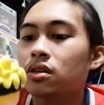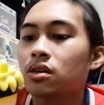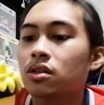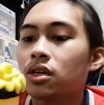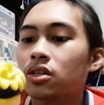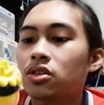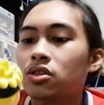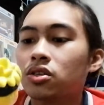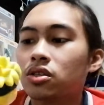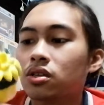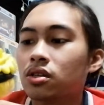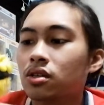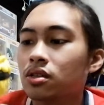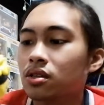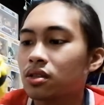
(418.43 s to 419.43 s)
much
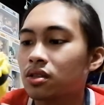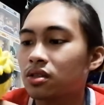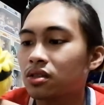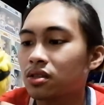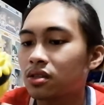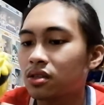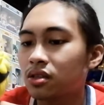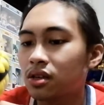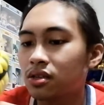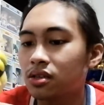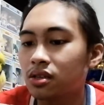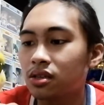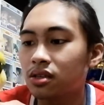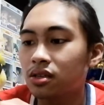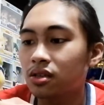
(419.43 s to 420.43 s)

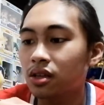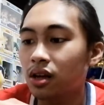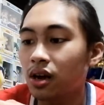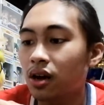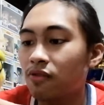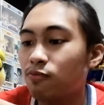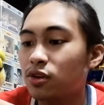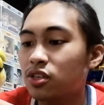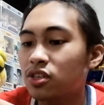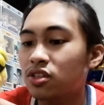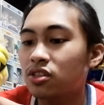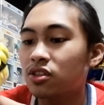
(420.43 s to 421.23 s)
doesn't have much